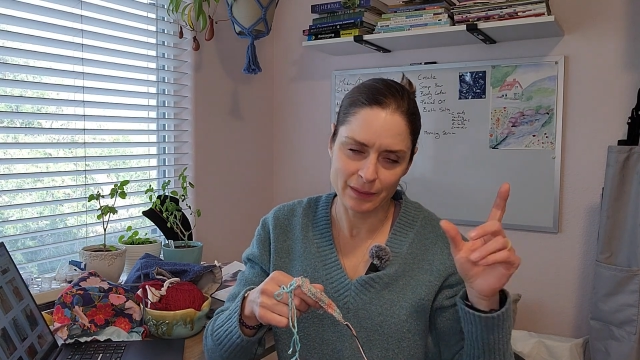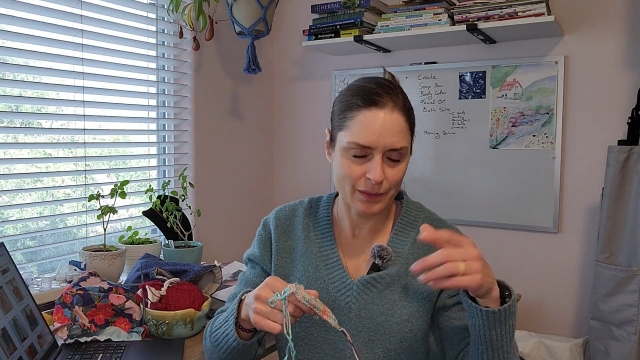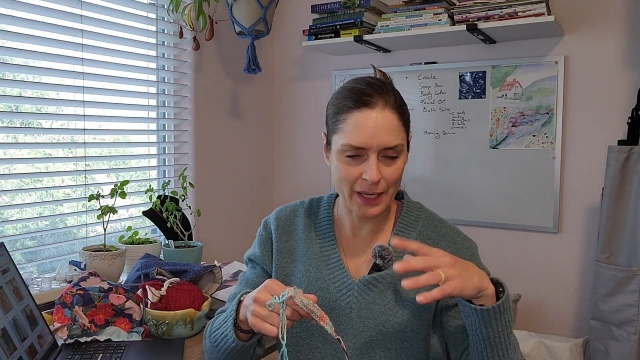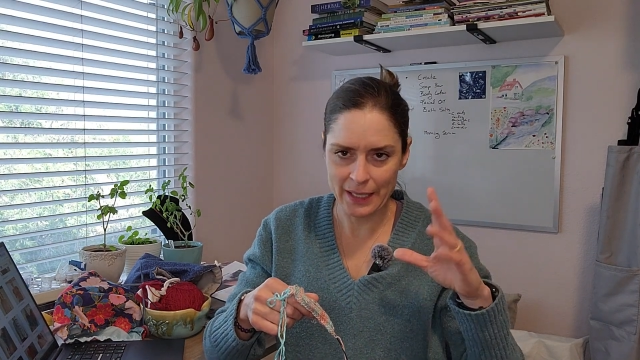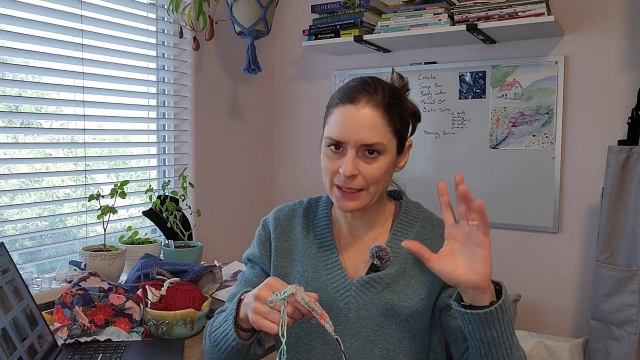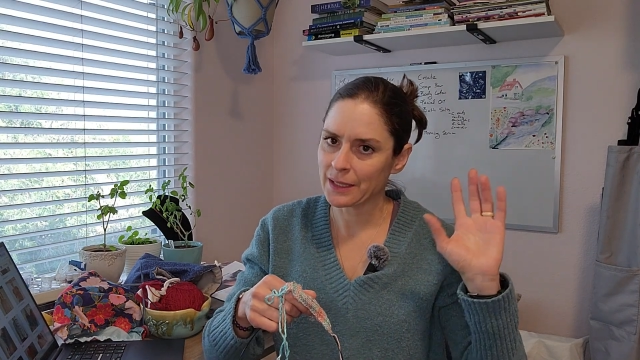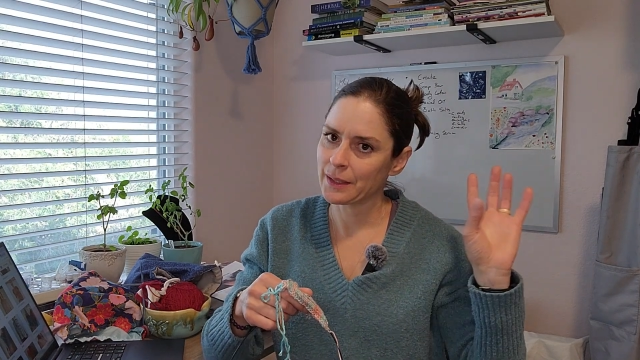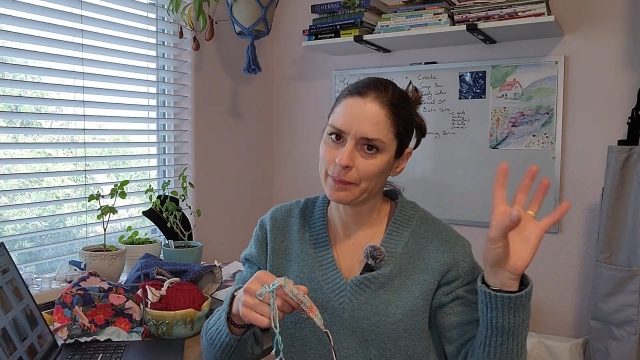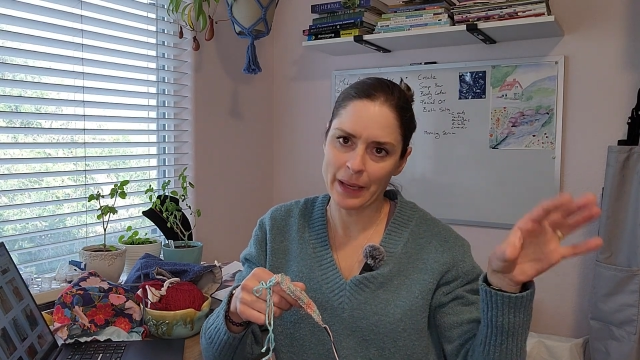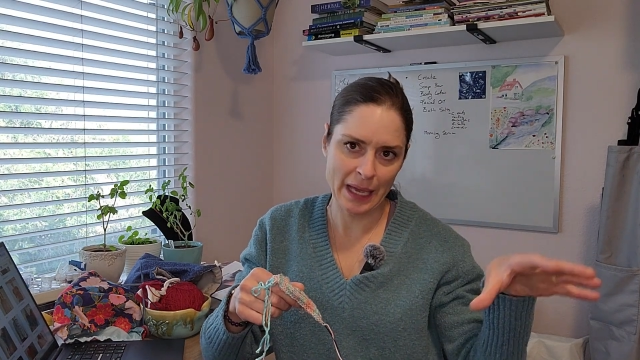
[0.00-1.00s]
right,
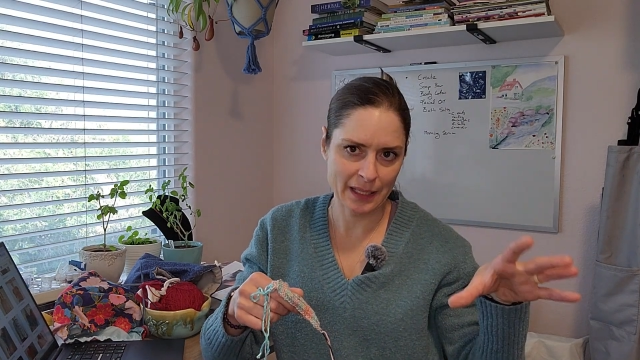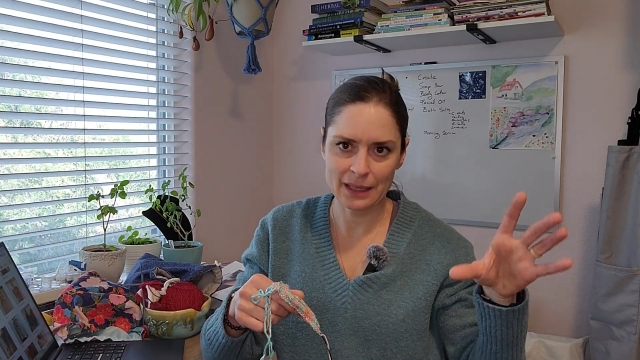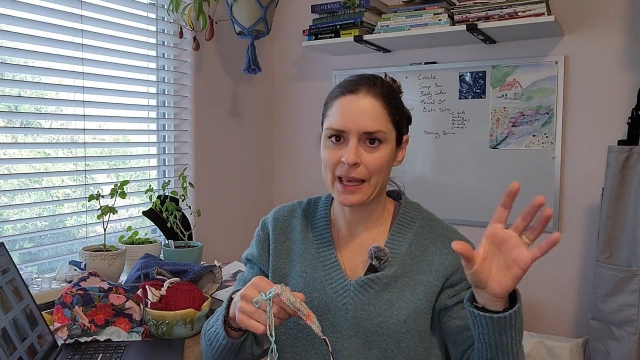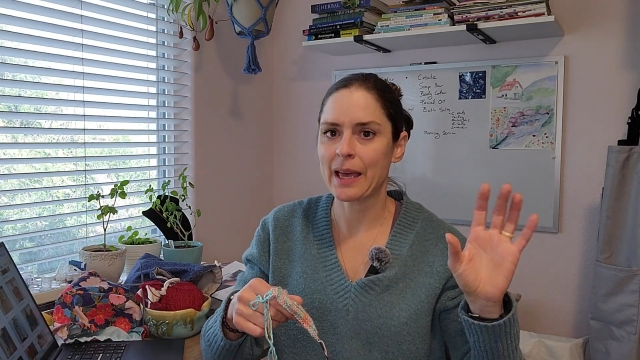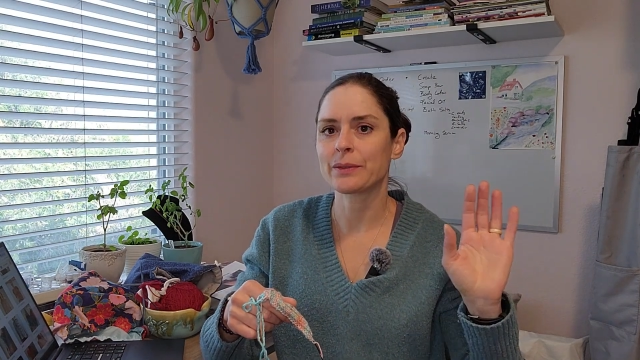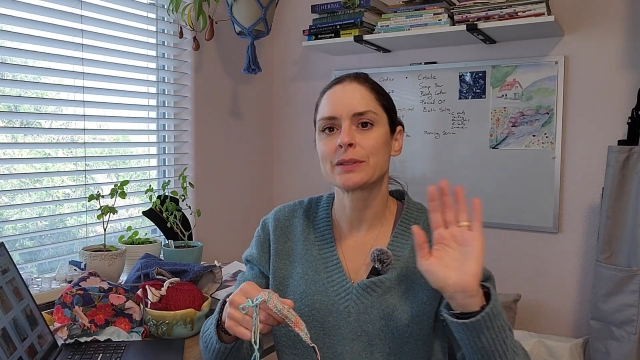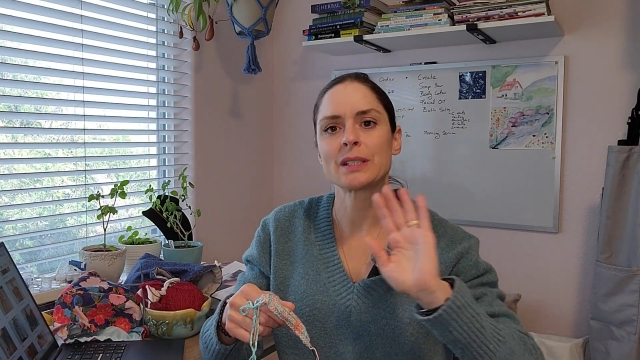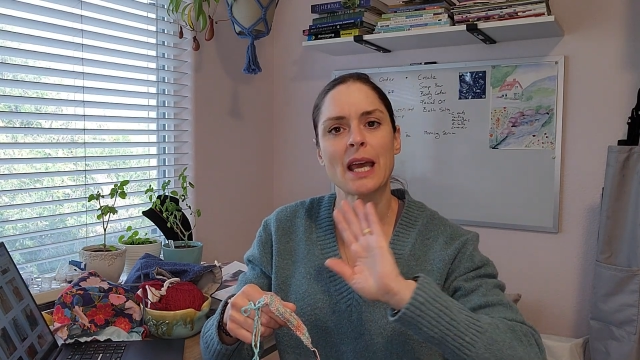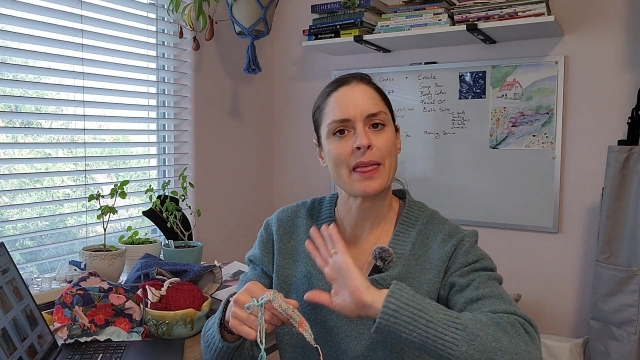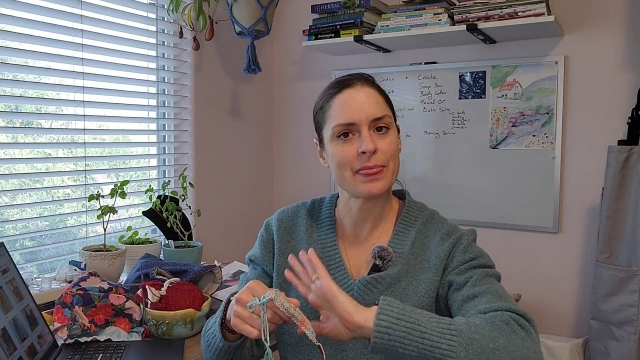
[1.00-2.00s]
back, left,
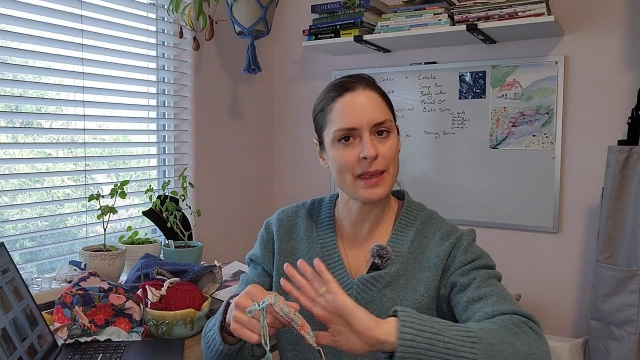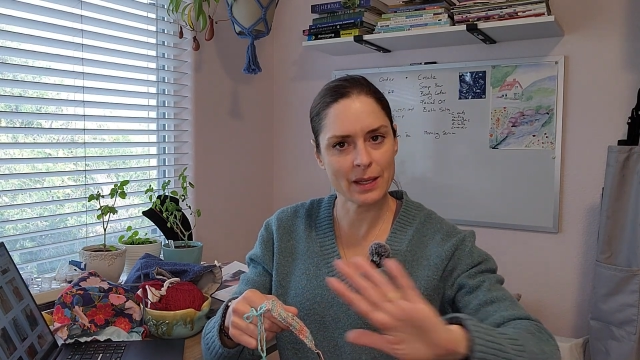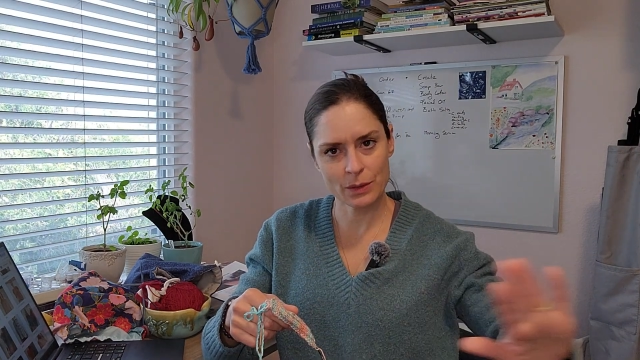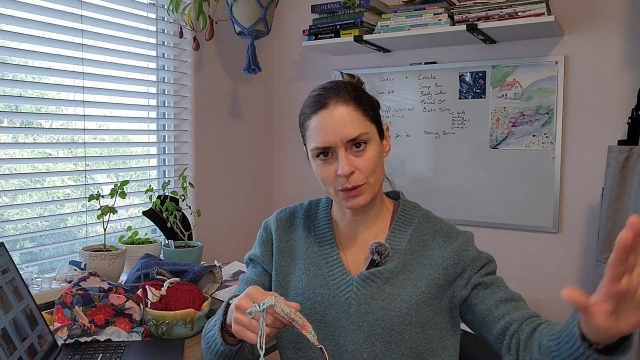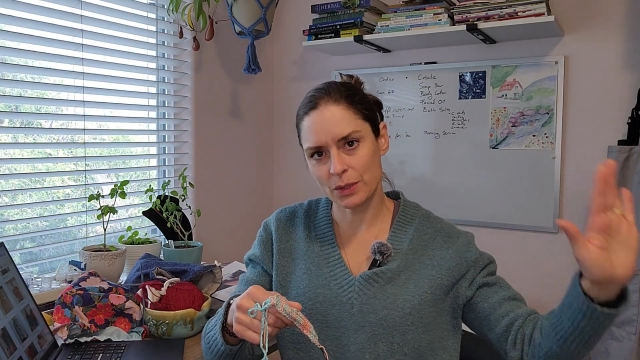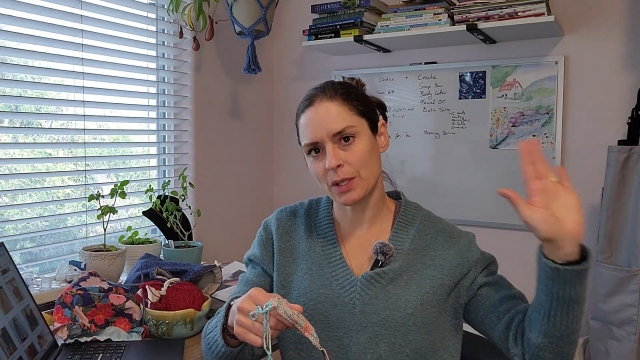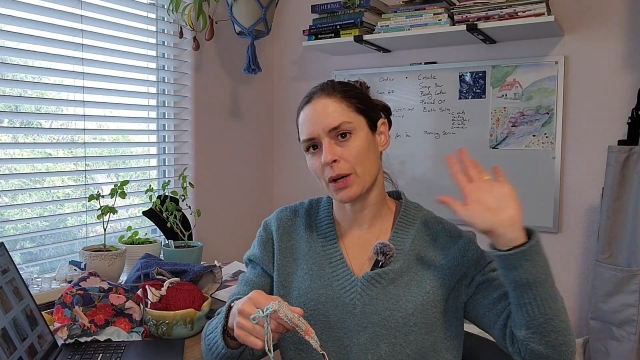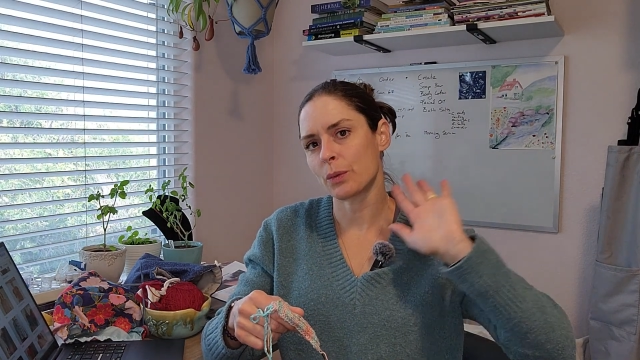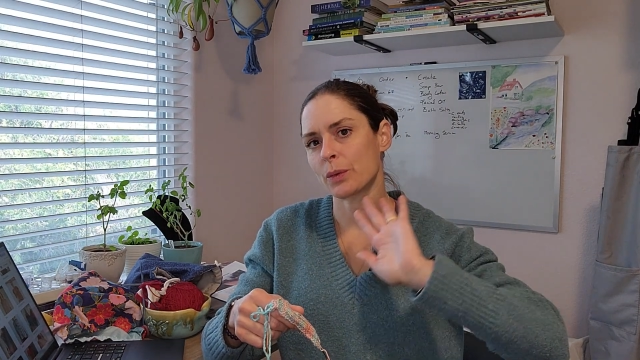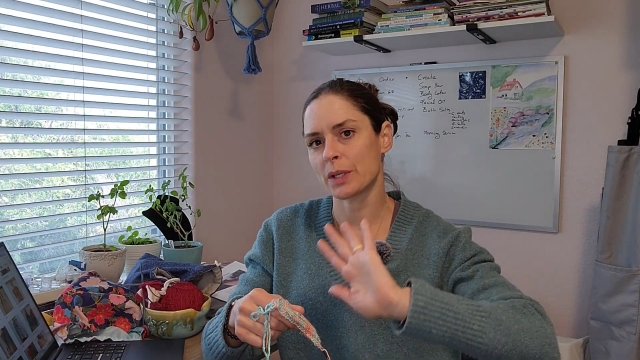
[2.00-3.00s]
and then you
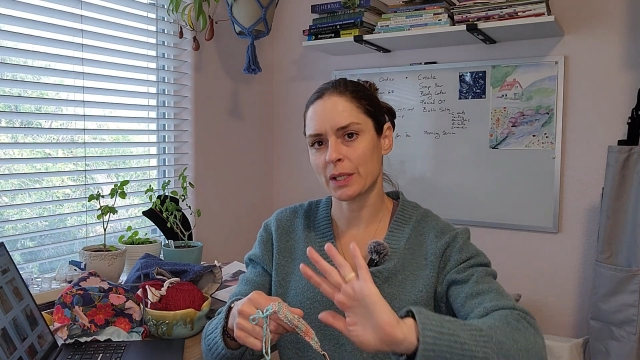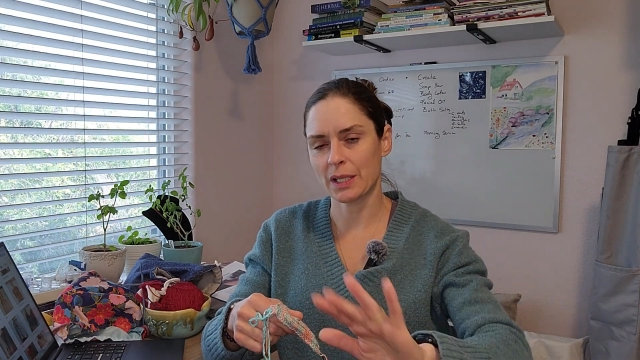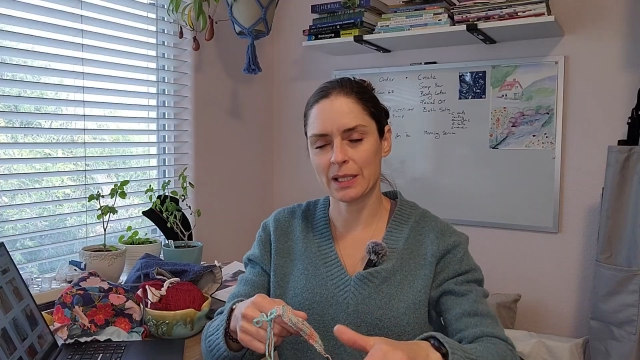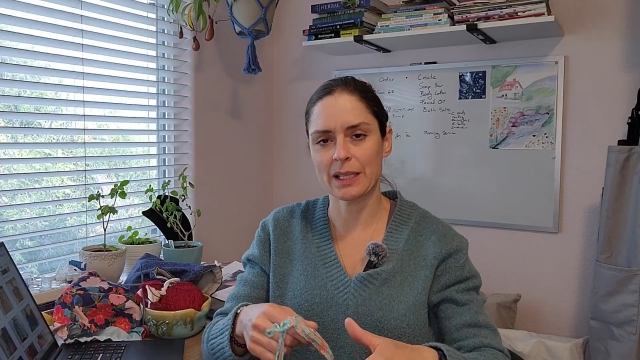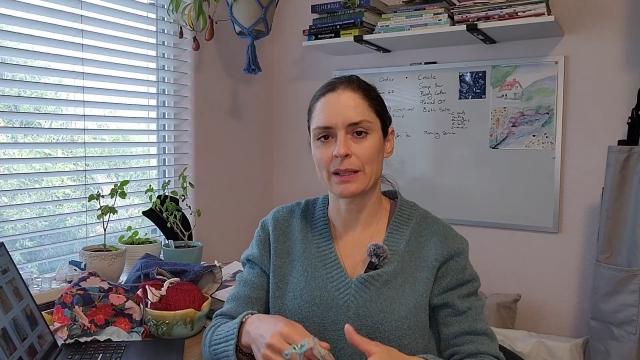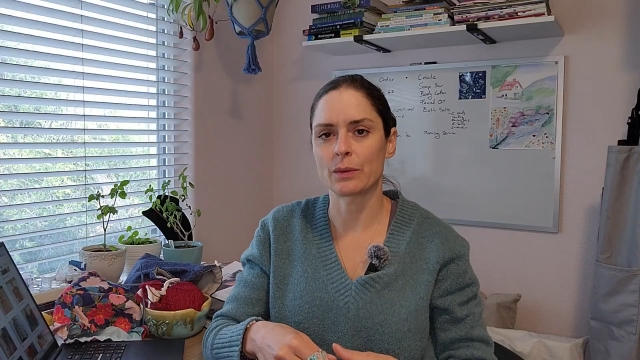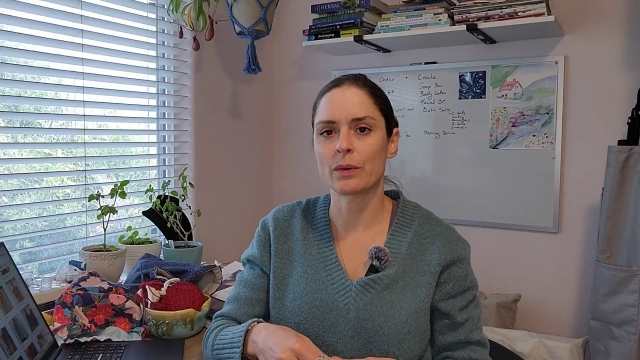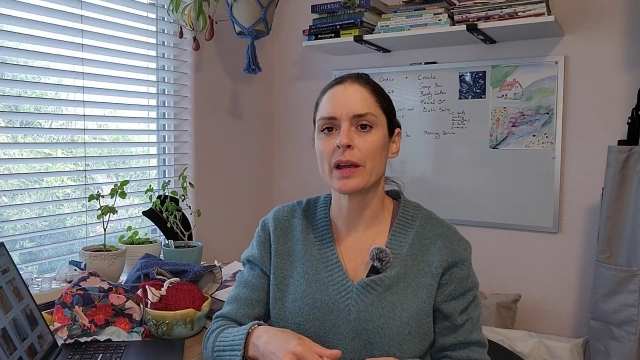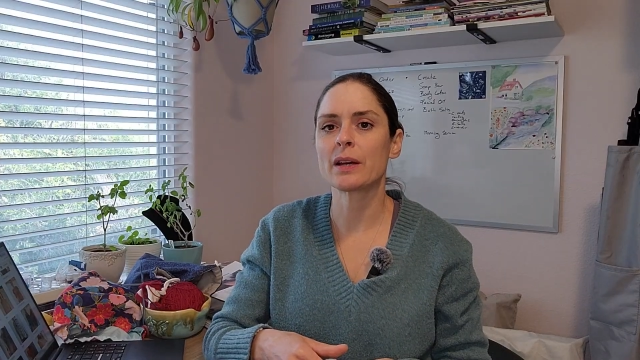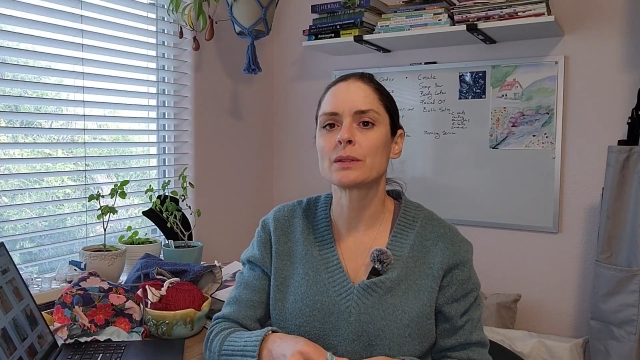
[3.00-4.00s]
start working in the
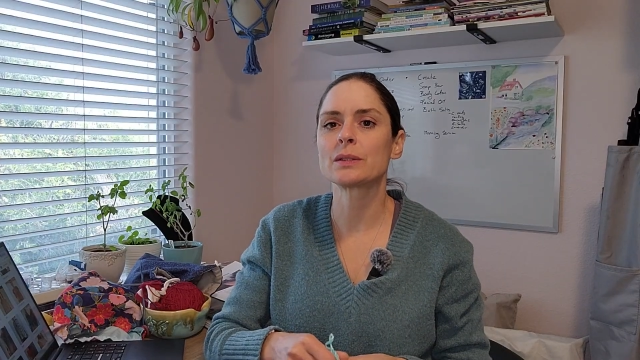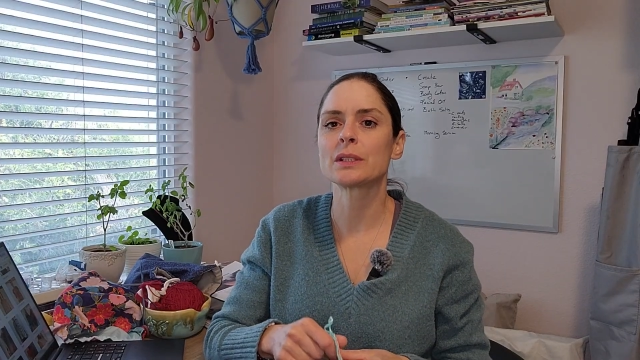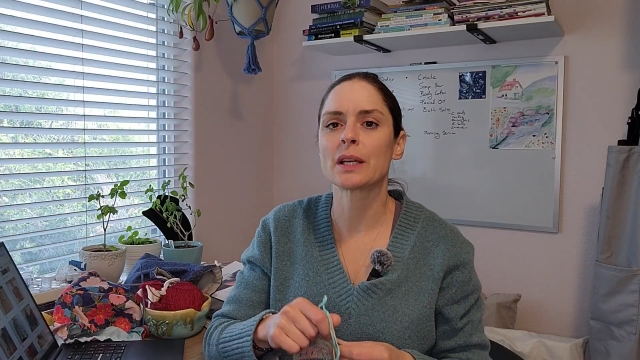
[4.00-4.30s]
round.